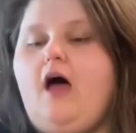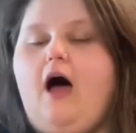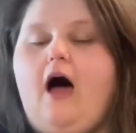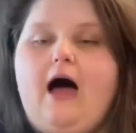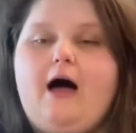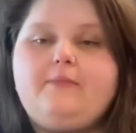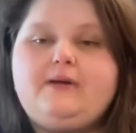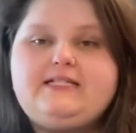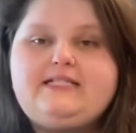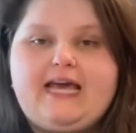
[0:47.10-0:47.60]

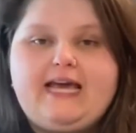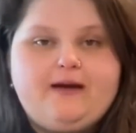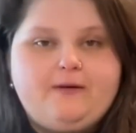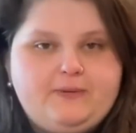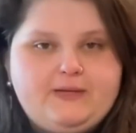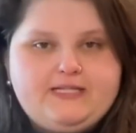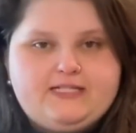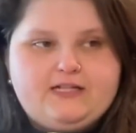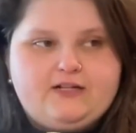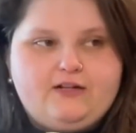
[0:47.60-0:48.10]
I'm gonna take a
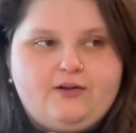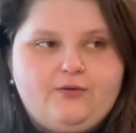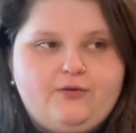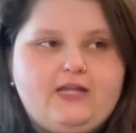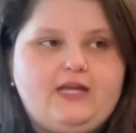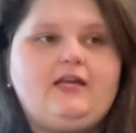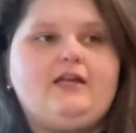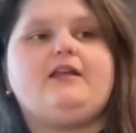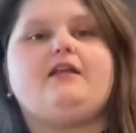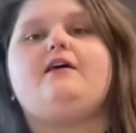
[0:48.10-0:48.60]
piece of
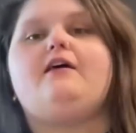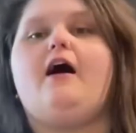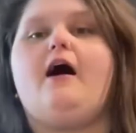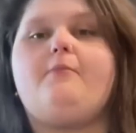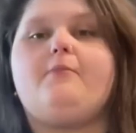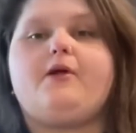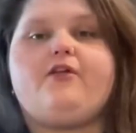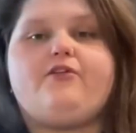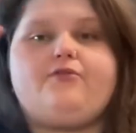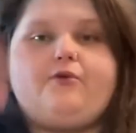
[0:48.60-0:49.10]
clothing,
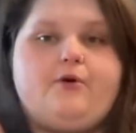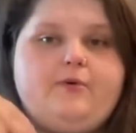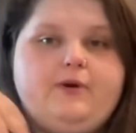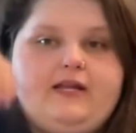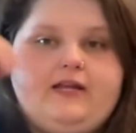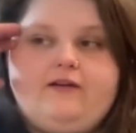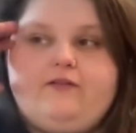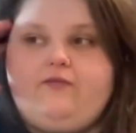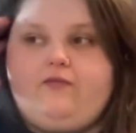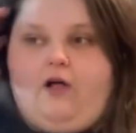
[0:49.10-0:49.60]
I'm gonna throw it
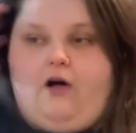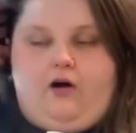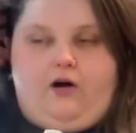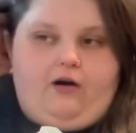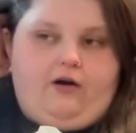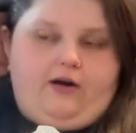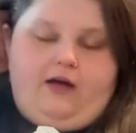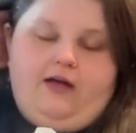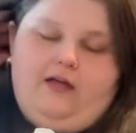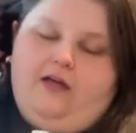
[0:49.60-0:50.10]
in a
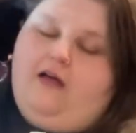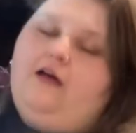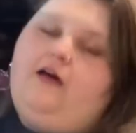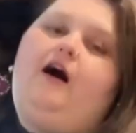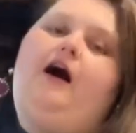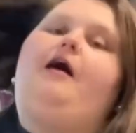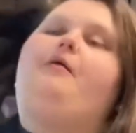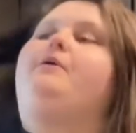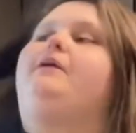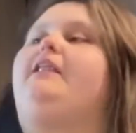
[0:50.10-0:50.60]
vlog,
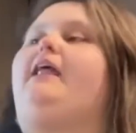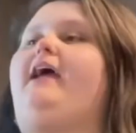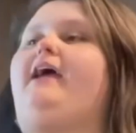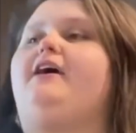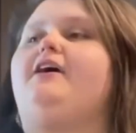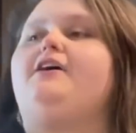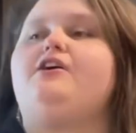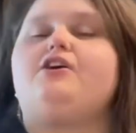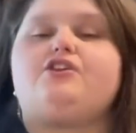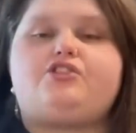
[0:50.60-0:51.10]
I'm gonna
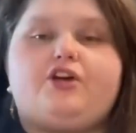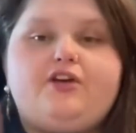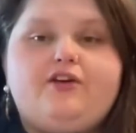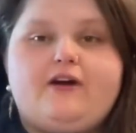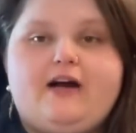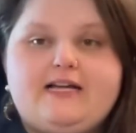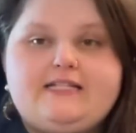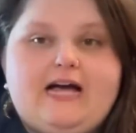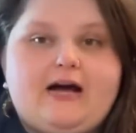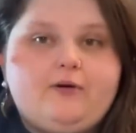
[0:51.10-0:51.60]
like show you
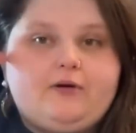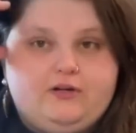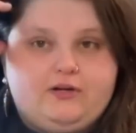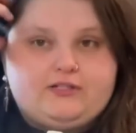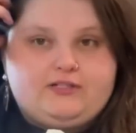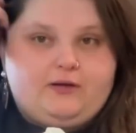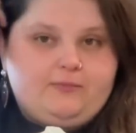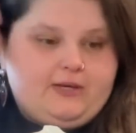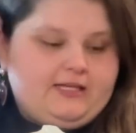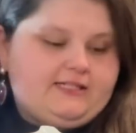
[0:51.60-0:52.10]
guys how it
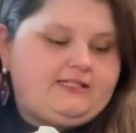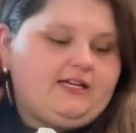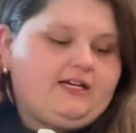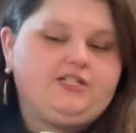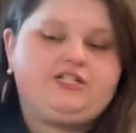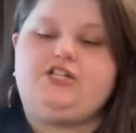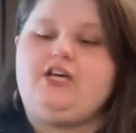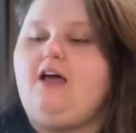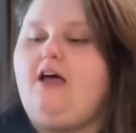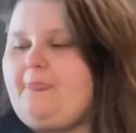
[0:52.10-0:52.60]
looks on me and
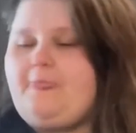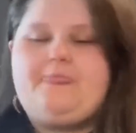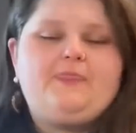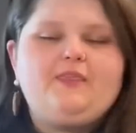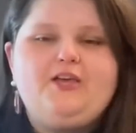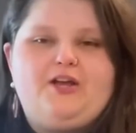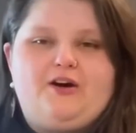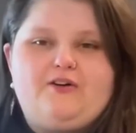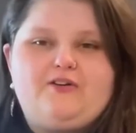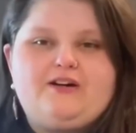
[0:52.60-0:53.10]
such,
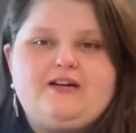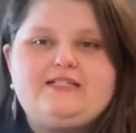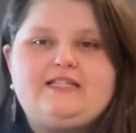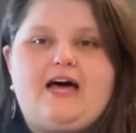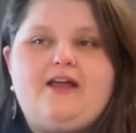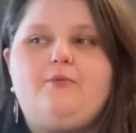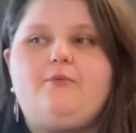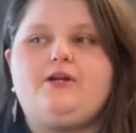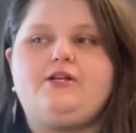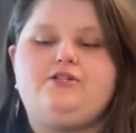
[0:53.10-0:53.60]
you know, cause I
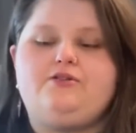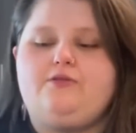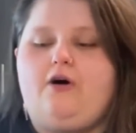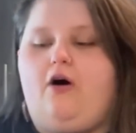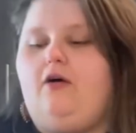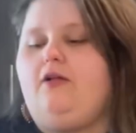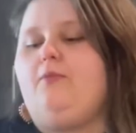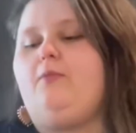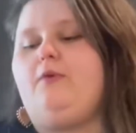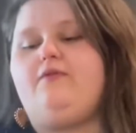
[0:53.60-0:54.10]
don't wanna do it
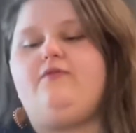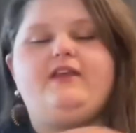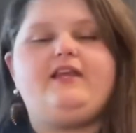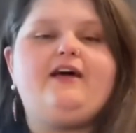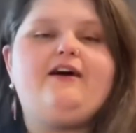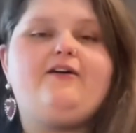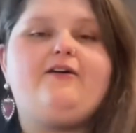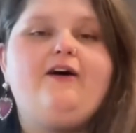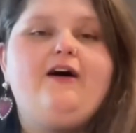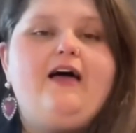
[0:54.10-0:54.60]
all in one
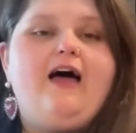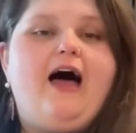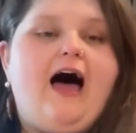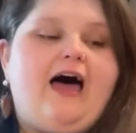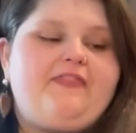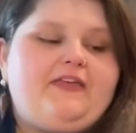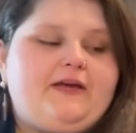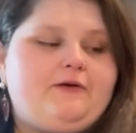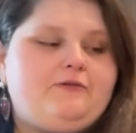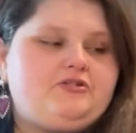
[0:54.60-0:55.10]
video.
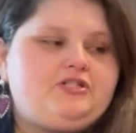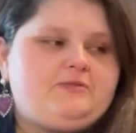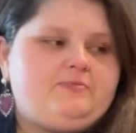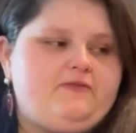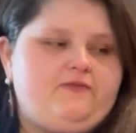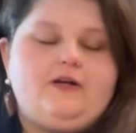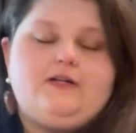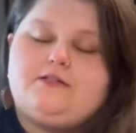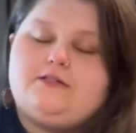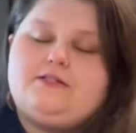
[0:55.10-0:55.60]
I think it would just be
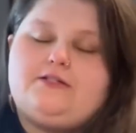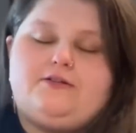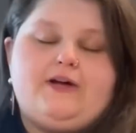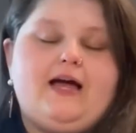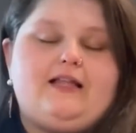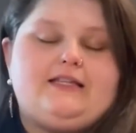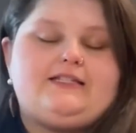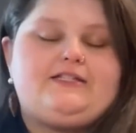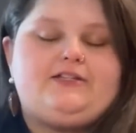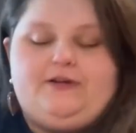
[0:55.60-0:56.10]
fun. So
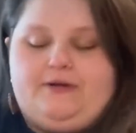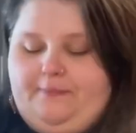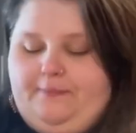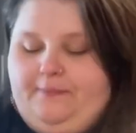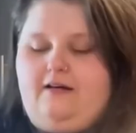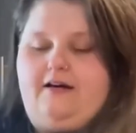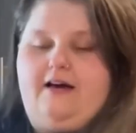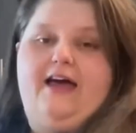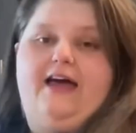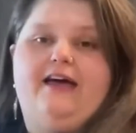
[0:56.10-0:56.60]
yeah, let's do
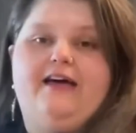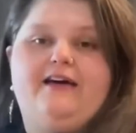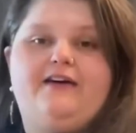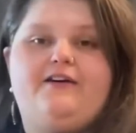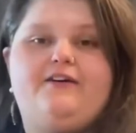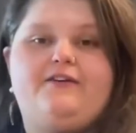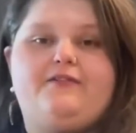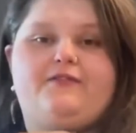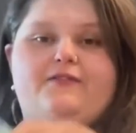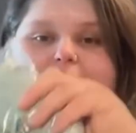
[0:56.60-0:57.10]
it. Okay,
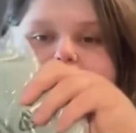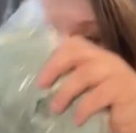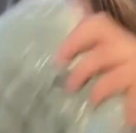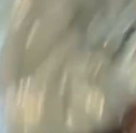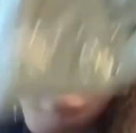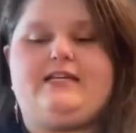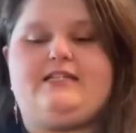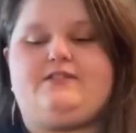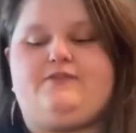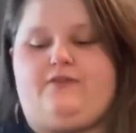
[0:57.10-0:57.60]
first
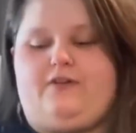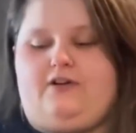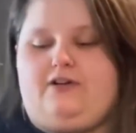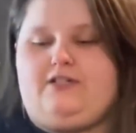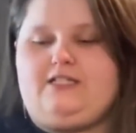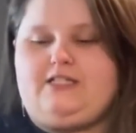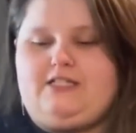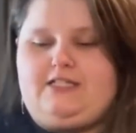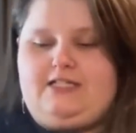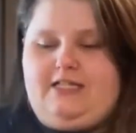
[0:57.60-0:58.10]
things
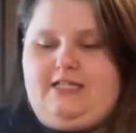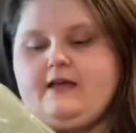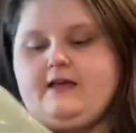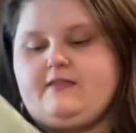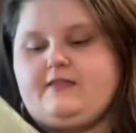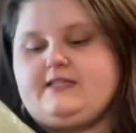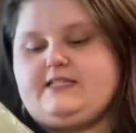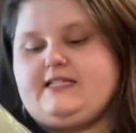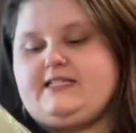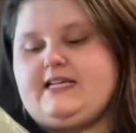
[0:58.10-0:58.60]
first.
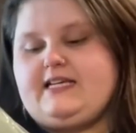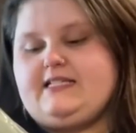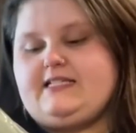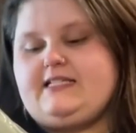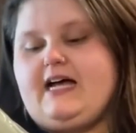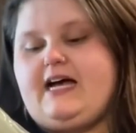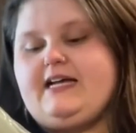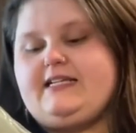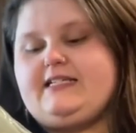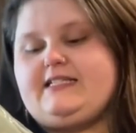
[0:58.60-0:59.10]
This is a
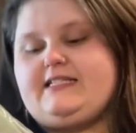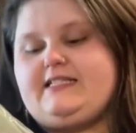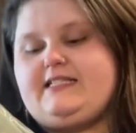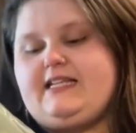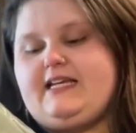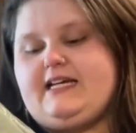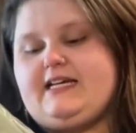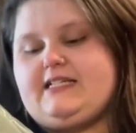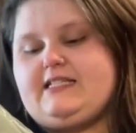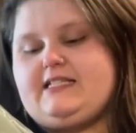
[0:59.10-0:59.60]
size
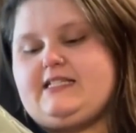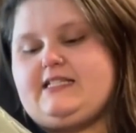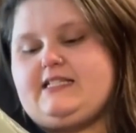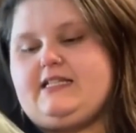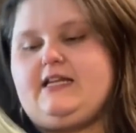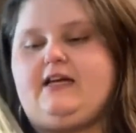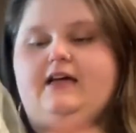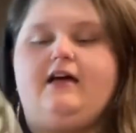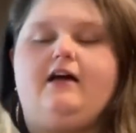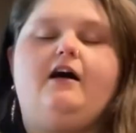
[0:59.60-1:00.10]
six
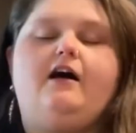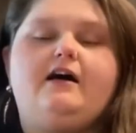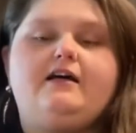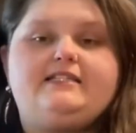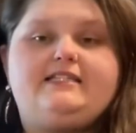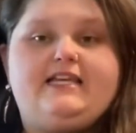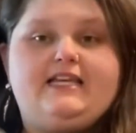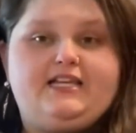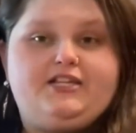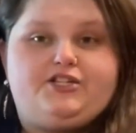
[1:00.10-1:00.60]

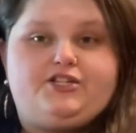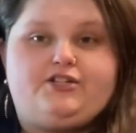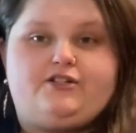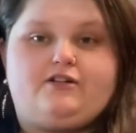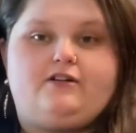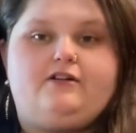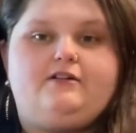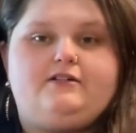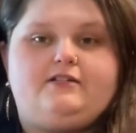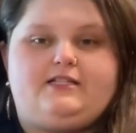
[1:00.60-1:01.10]

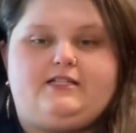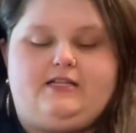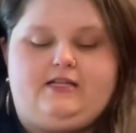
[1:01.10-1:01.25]
t-shirt.